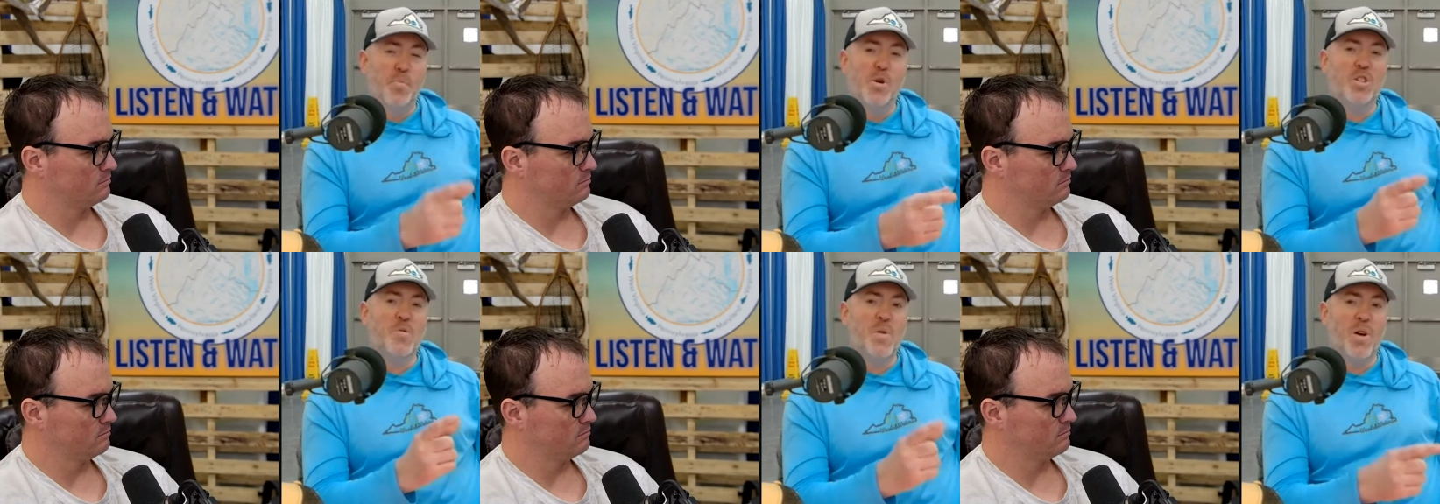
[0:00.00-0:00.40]

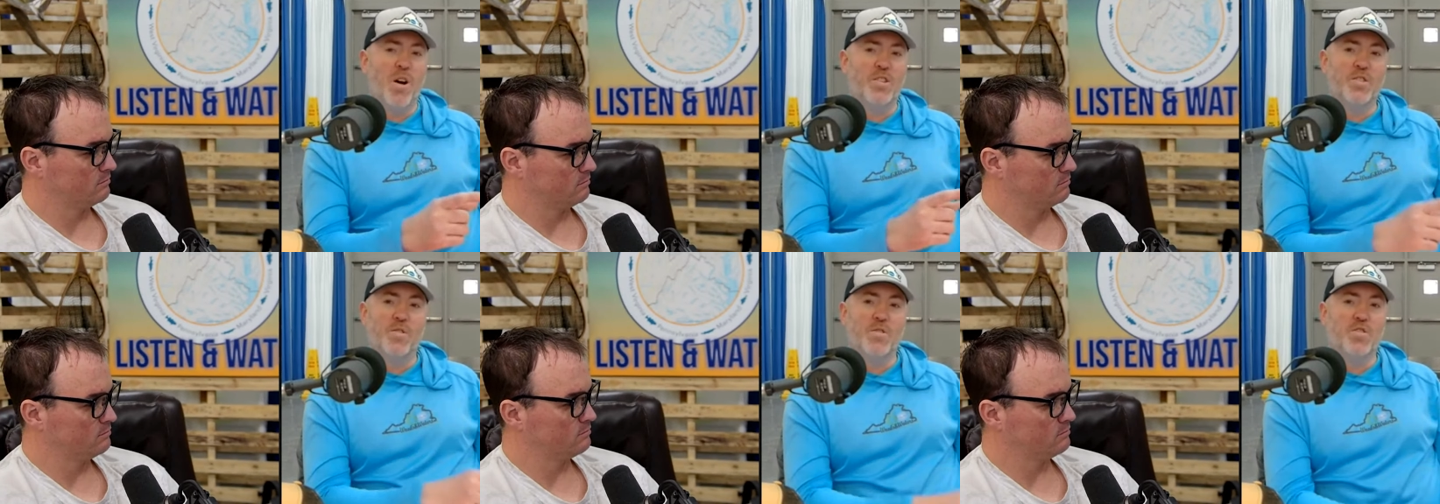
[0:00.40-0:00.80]
Speaker 1: pushed me
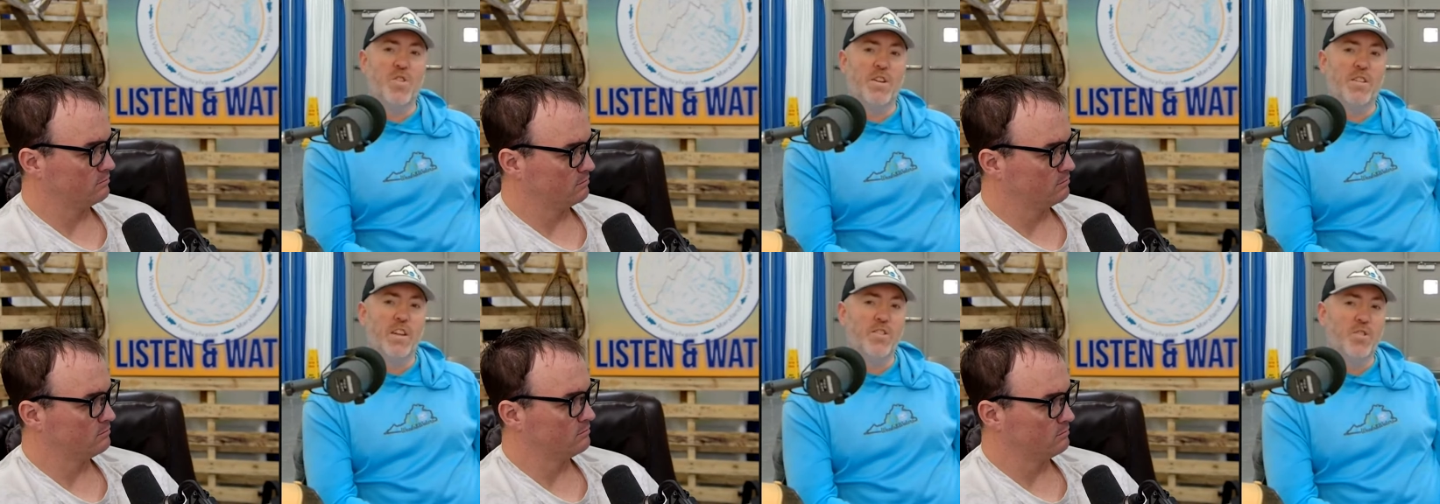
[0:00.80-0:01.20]
also is
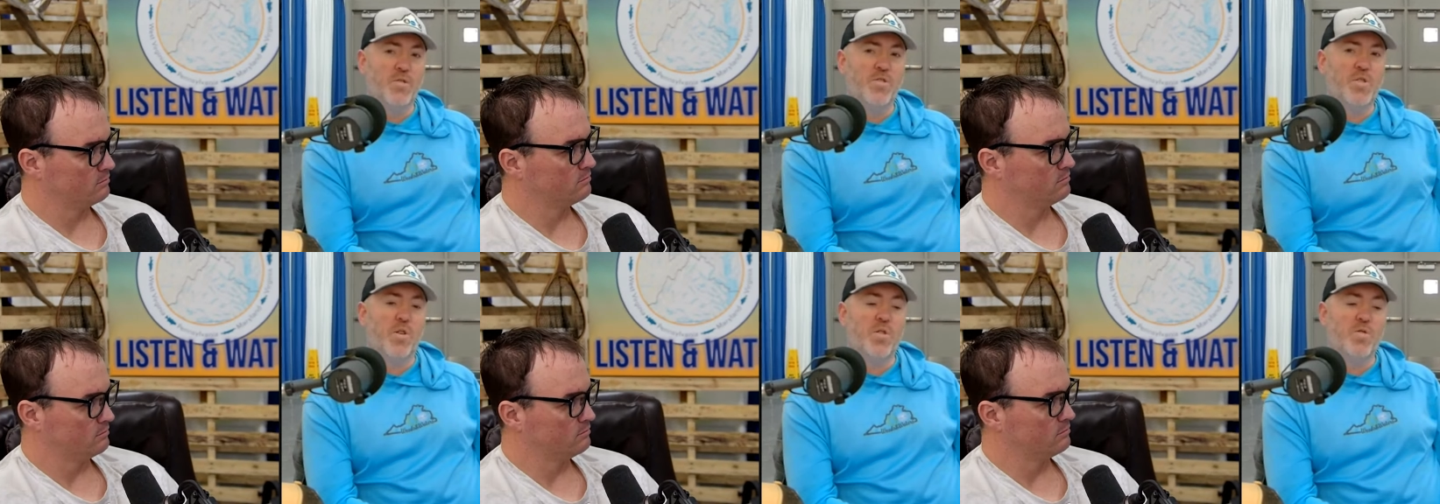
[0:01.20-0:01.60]
trying to like
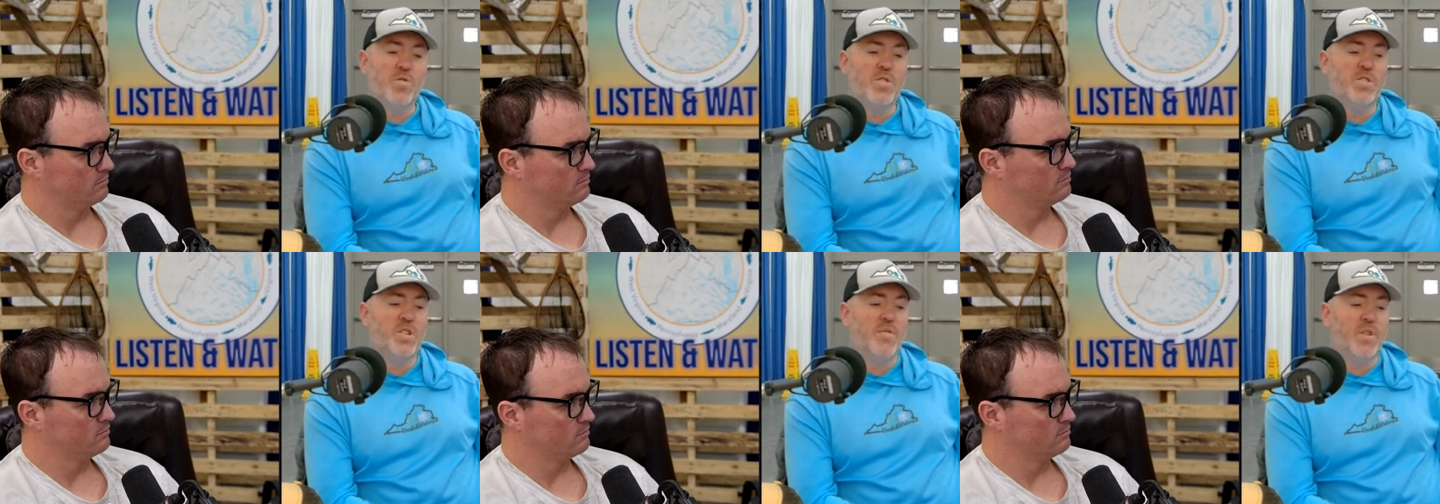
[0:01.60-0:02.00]
do those
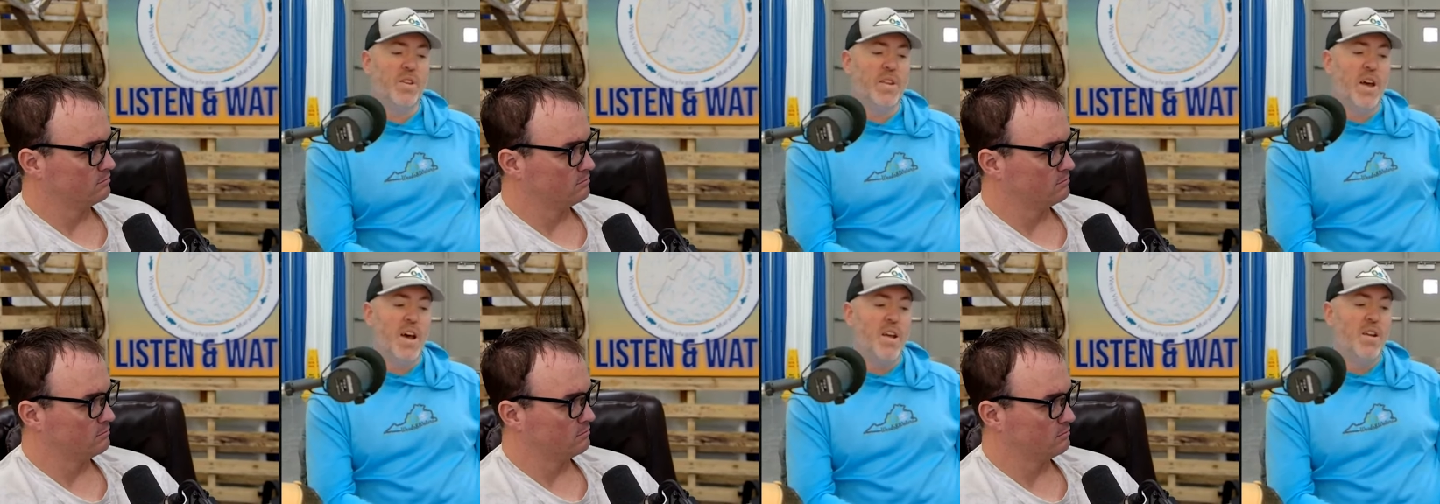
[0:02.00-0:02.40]
articles and stuff
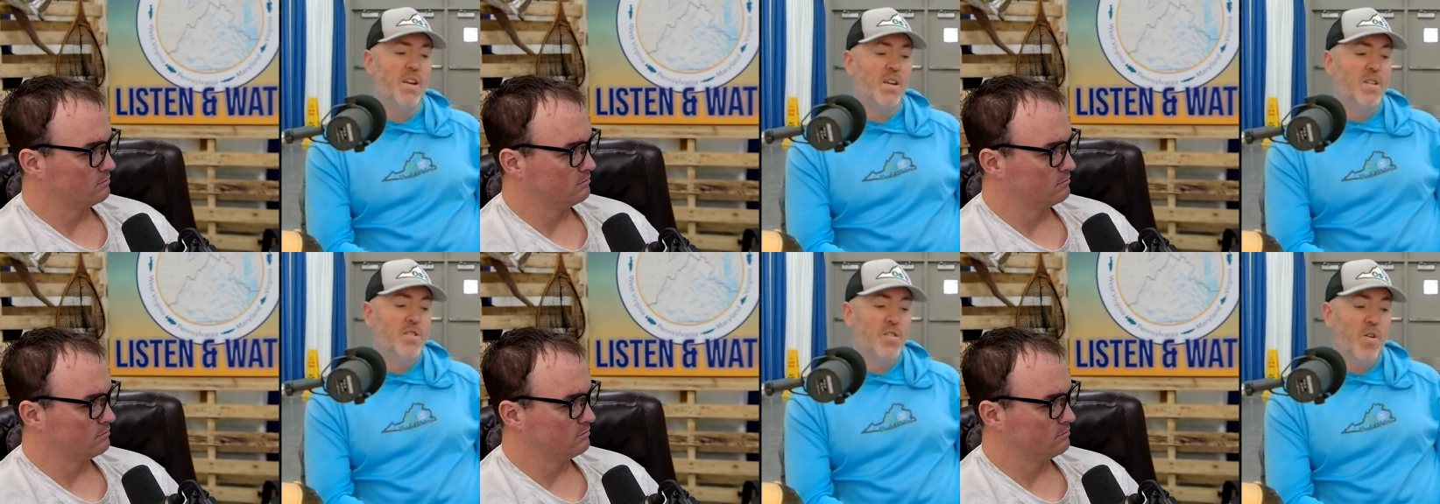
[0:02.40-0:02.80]
like that
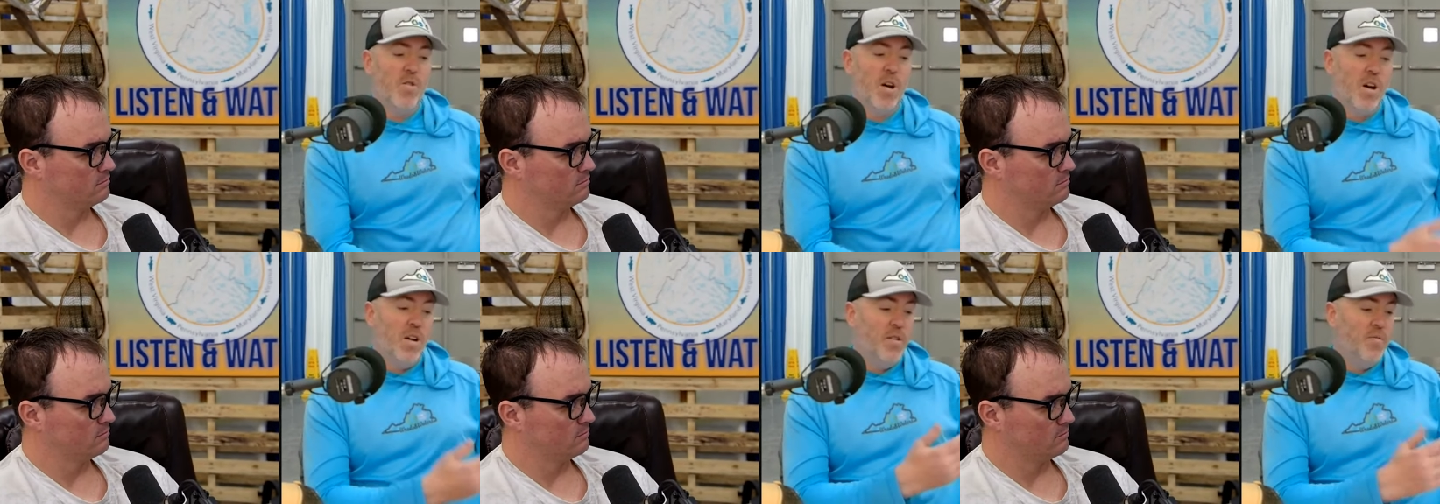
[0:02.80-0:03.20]

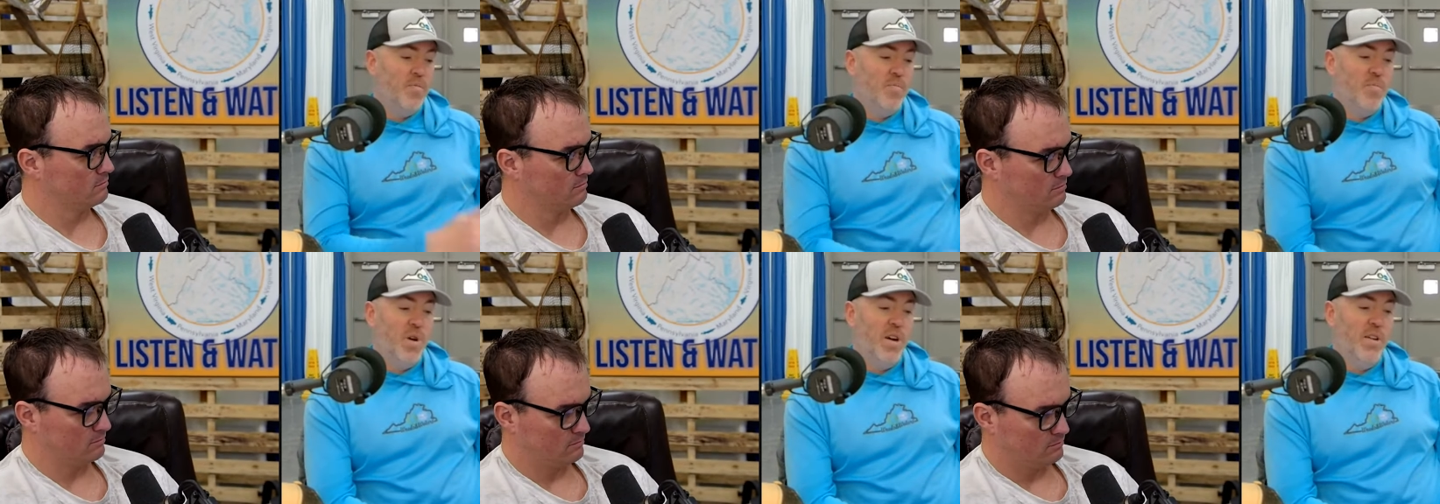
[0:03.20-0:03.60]
so uh
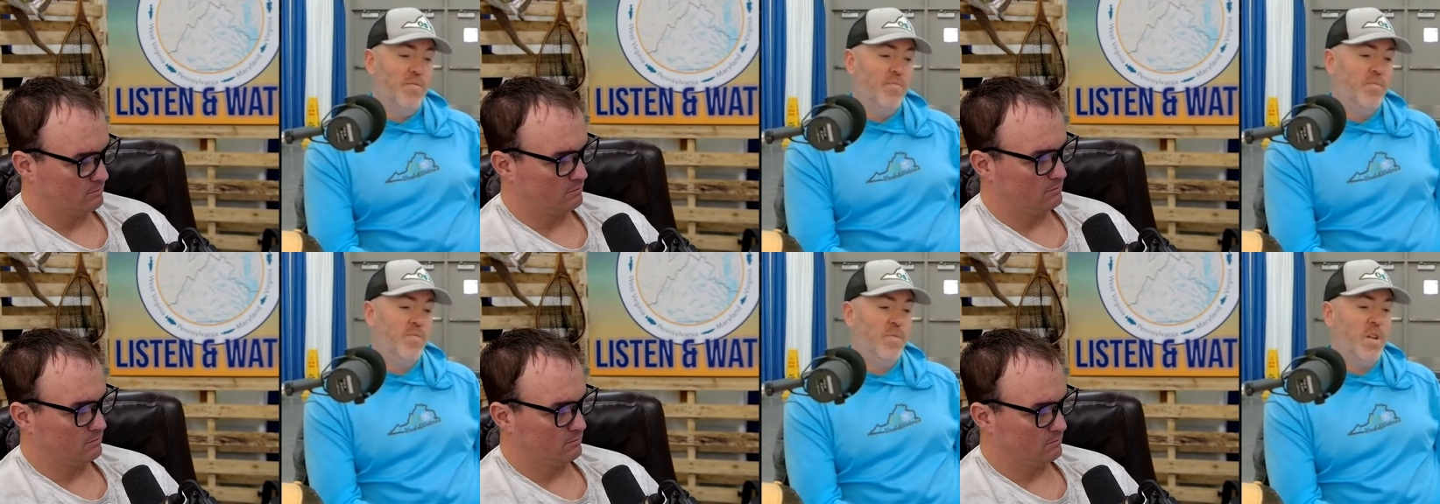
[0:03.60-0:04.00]

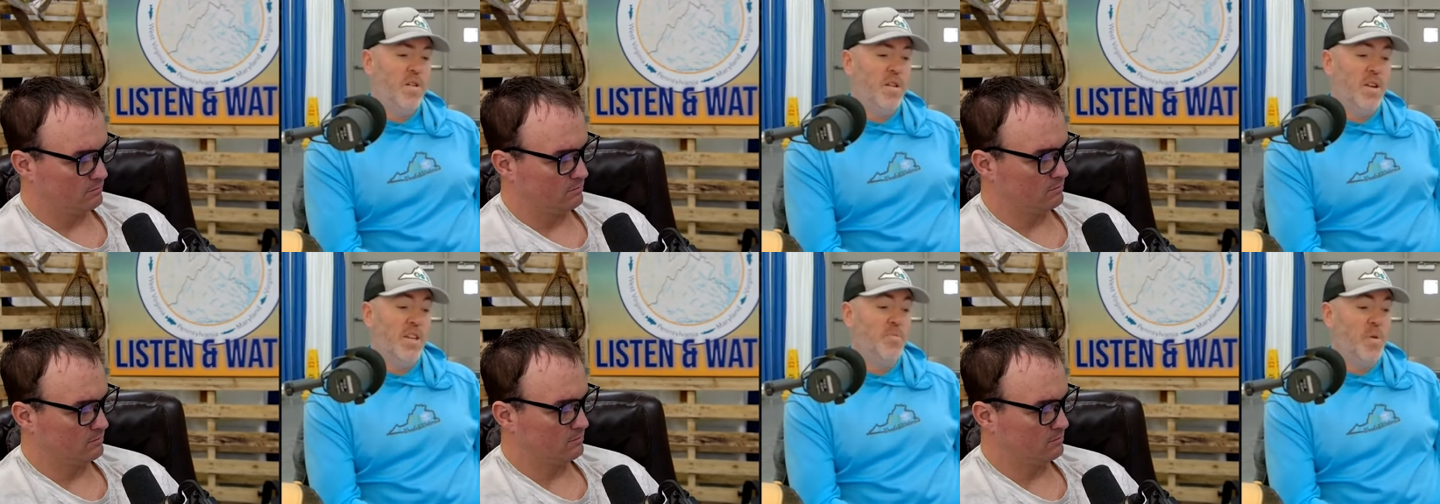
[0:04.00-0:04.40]
but
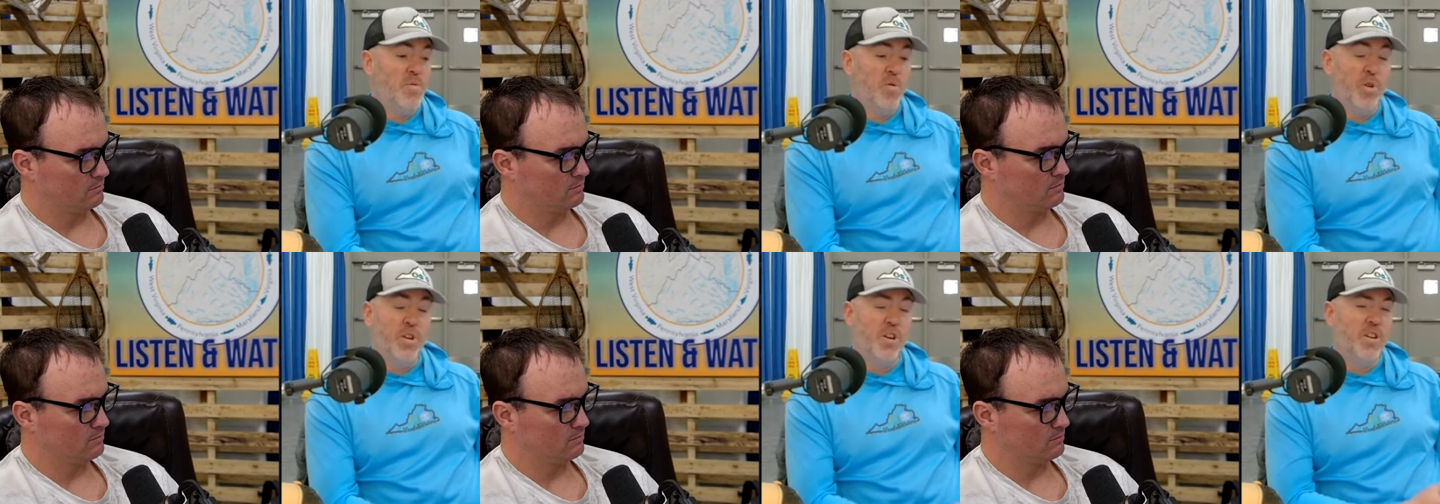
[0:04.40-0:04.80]
it's
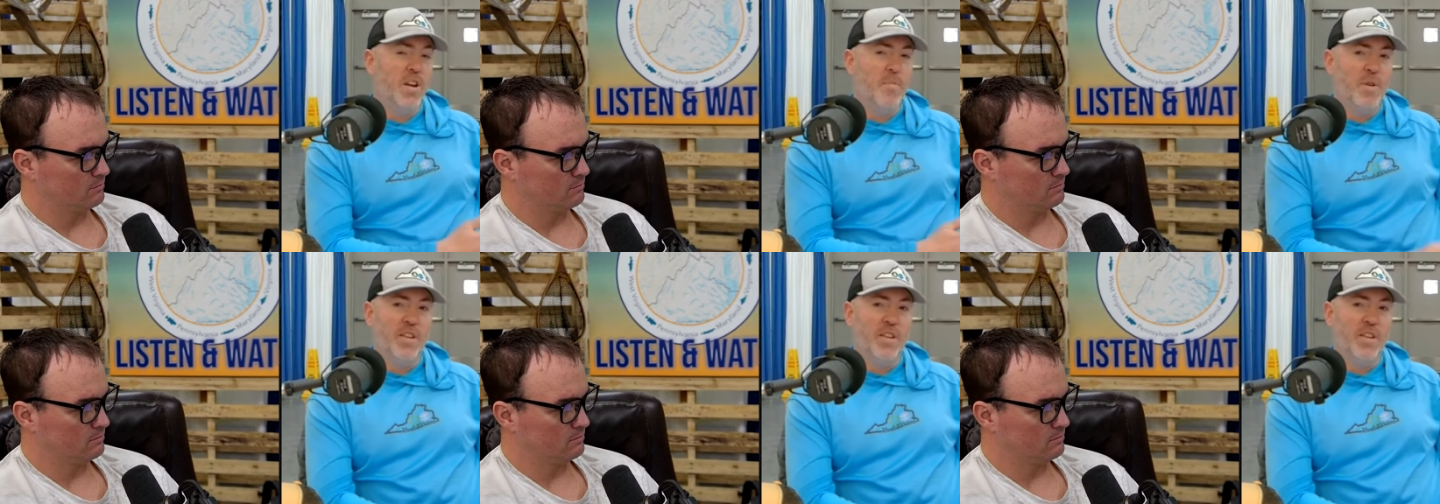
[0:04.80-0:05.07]
been really good.